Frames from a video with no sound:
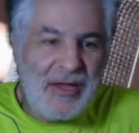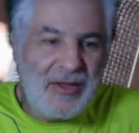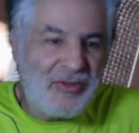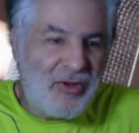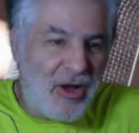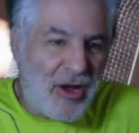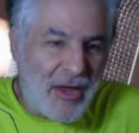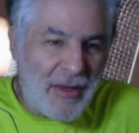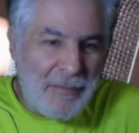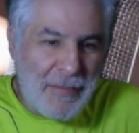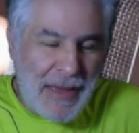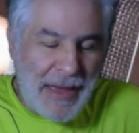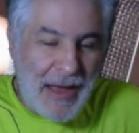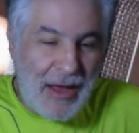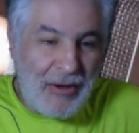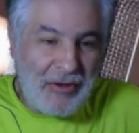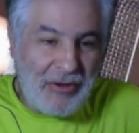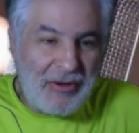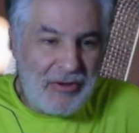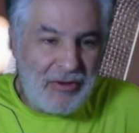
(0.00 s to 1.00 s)
talk
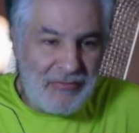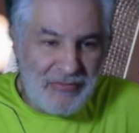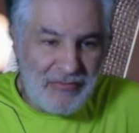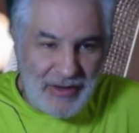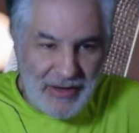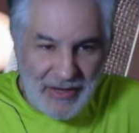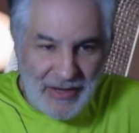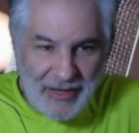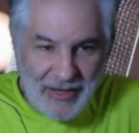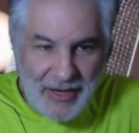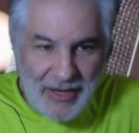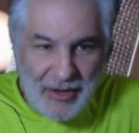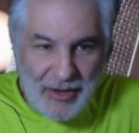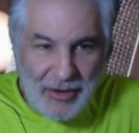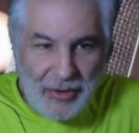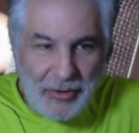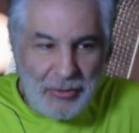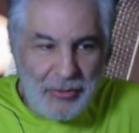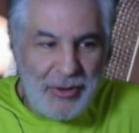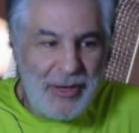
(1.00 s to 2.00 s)
about your
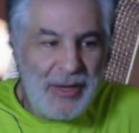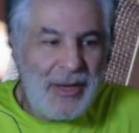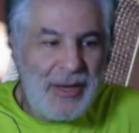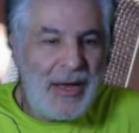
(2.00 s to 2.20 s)
video.